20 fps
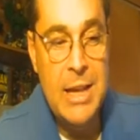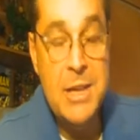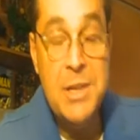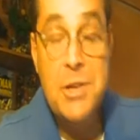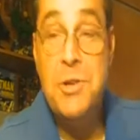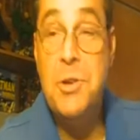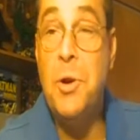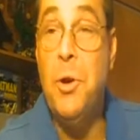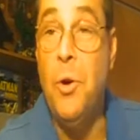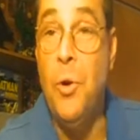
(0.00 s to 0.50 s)

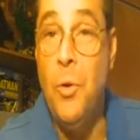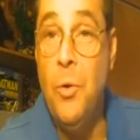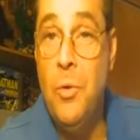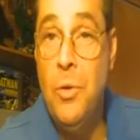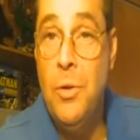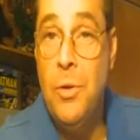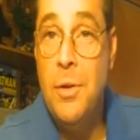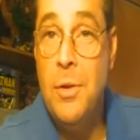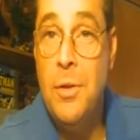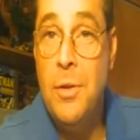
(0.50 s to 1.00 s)
So,
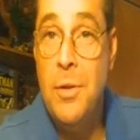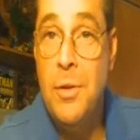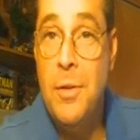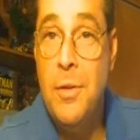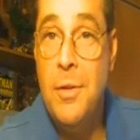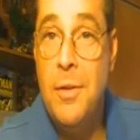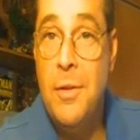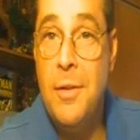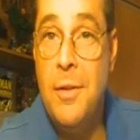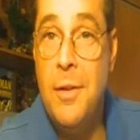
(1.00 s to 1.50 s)

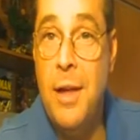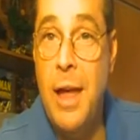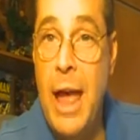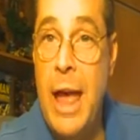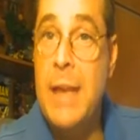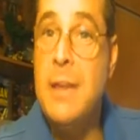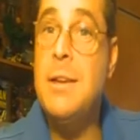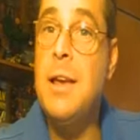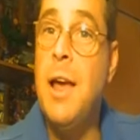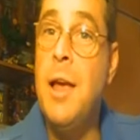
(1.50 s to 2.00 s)

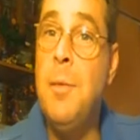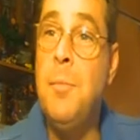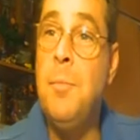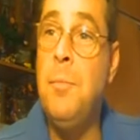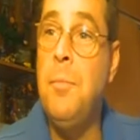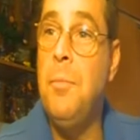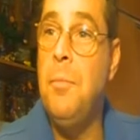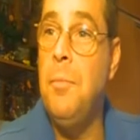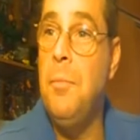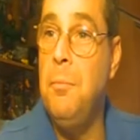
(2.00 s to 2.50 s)
as
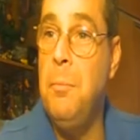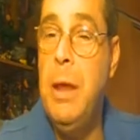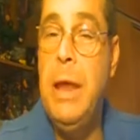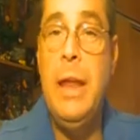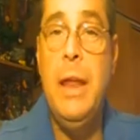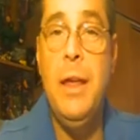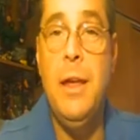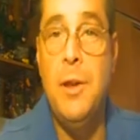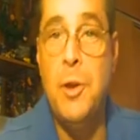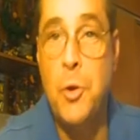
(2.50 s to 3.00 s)
I'm
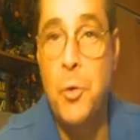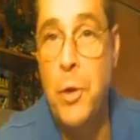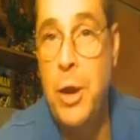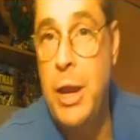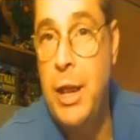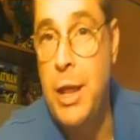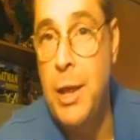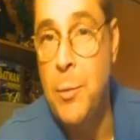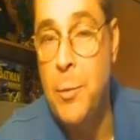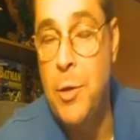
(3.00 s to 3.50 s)
meeting and
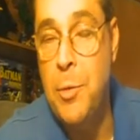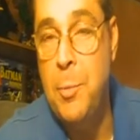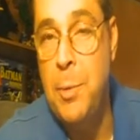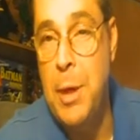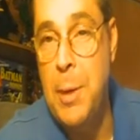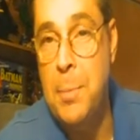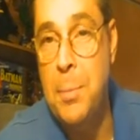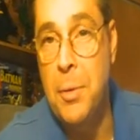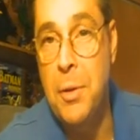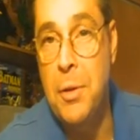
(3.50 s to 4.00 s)
greeting with
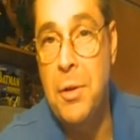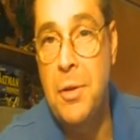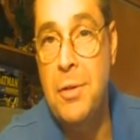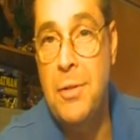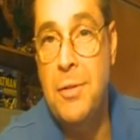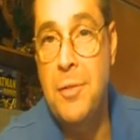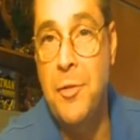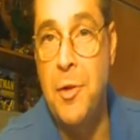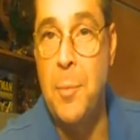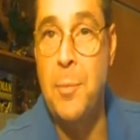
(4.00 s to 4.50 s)
people
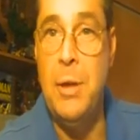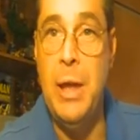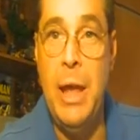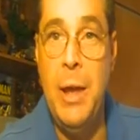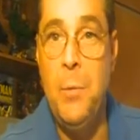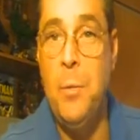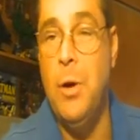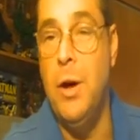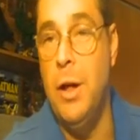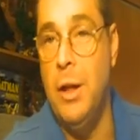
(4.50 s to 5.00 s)
from day
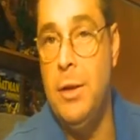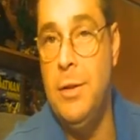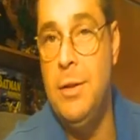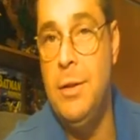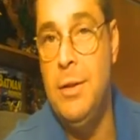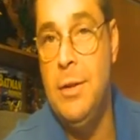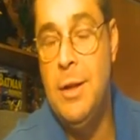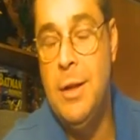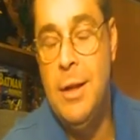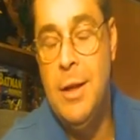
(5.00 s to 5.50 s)
one,
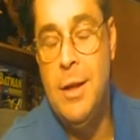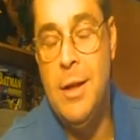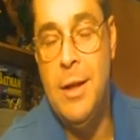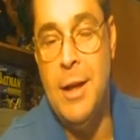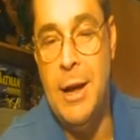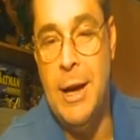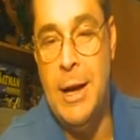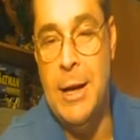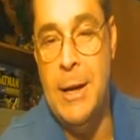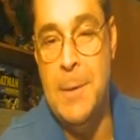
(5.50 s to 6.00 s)

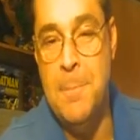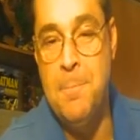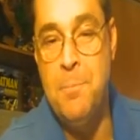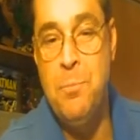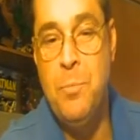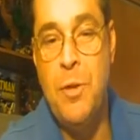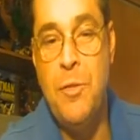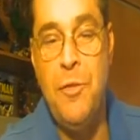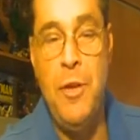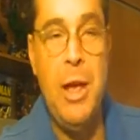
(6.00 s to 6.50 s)

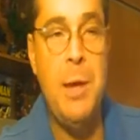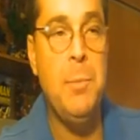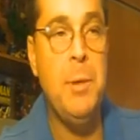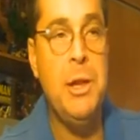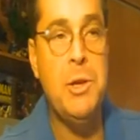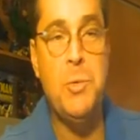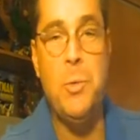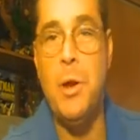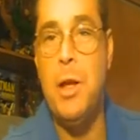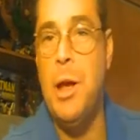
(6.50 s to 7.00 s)

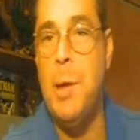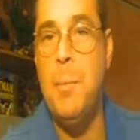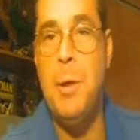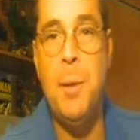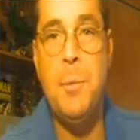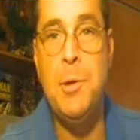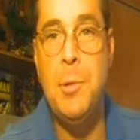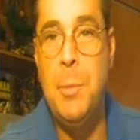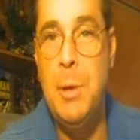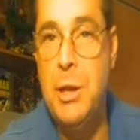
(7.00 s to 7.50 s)
families were coming
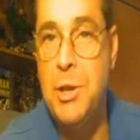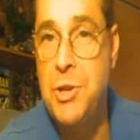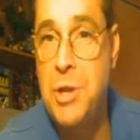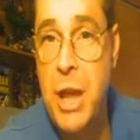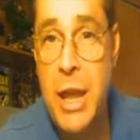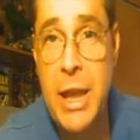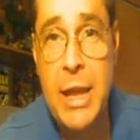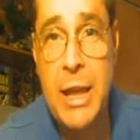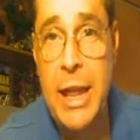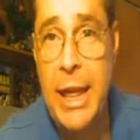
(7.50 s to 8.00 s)
up to me,
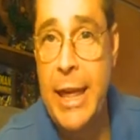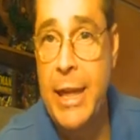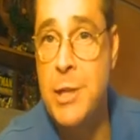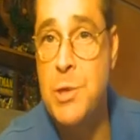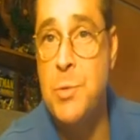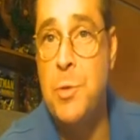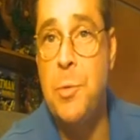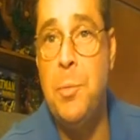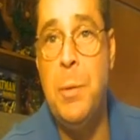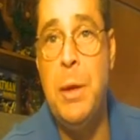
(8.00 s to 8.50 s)
shaking
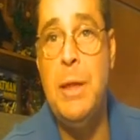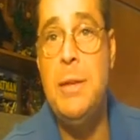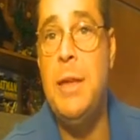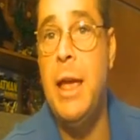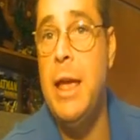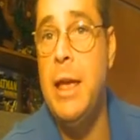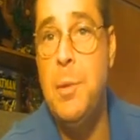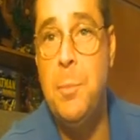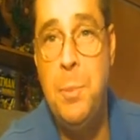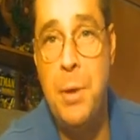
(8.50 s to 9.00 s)
hands with me,
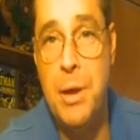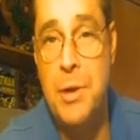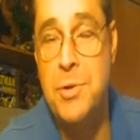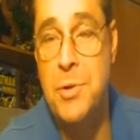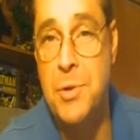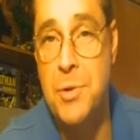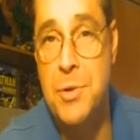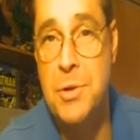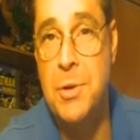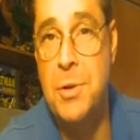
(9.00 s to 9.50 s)
taking
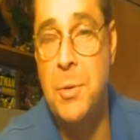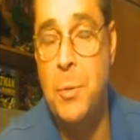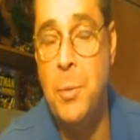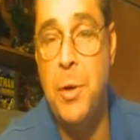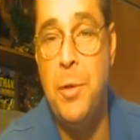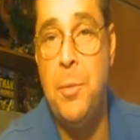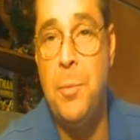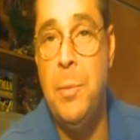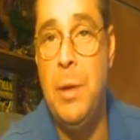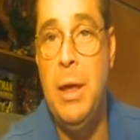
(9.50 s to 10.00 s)
pictures
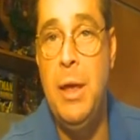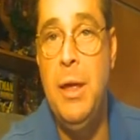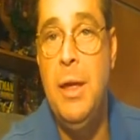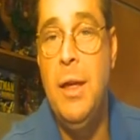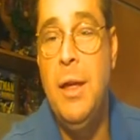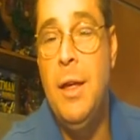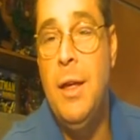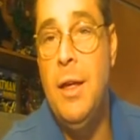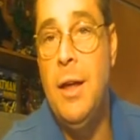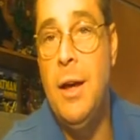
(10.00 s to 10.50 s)
with me
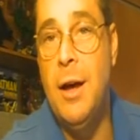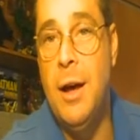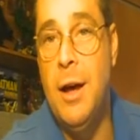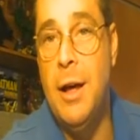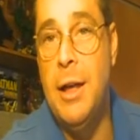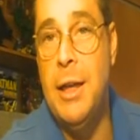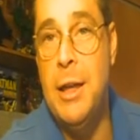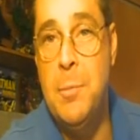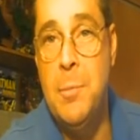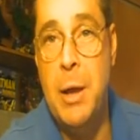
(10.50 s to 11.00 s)

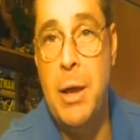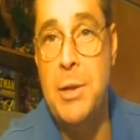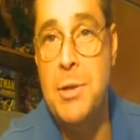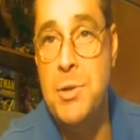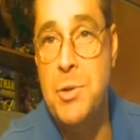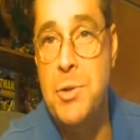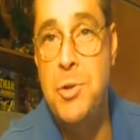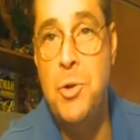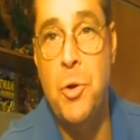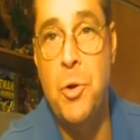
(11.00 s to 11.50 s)
in my
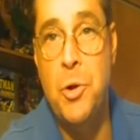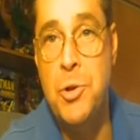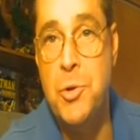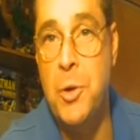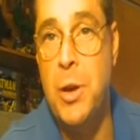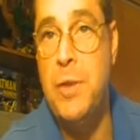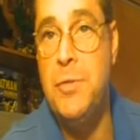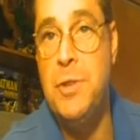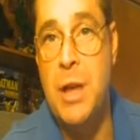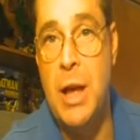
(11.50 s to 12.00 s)
George
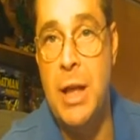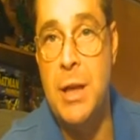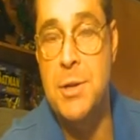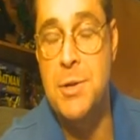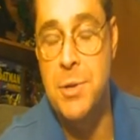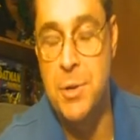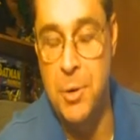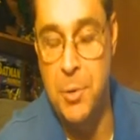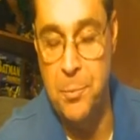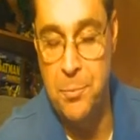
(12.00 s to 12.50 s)
Reeves
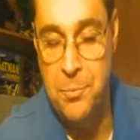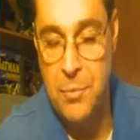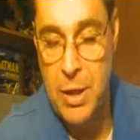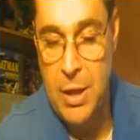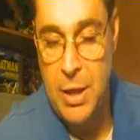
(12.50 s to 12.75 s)
costume.